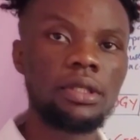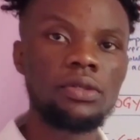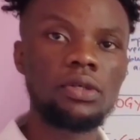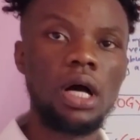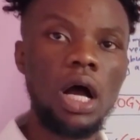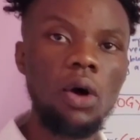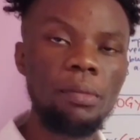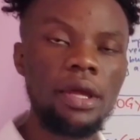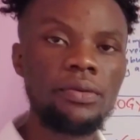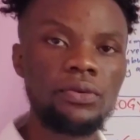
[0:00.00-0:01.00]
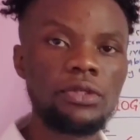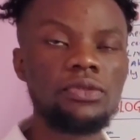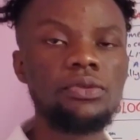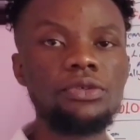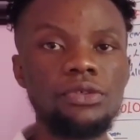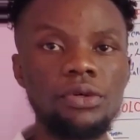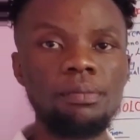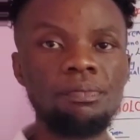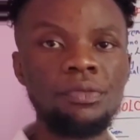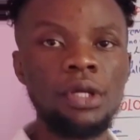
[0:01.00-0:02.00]
So how many routes do you
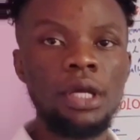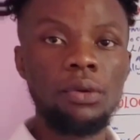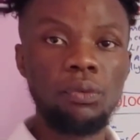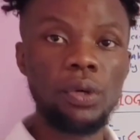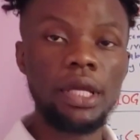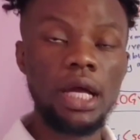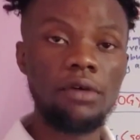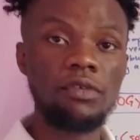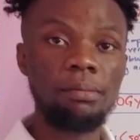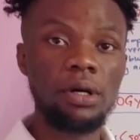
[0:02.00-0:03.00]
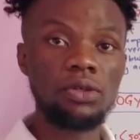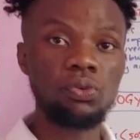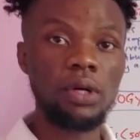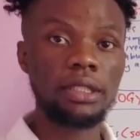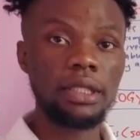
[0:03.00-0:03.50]
know? We have about what?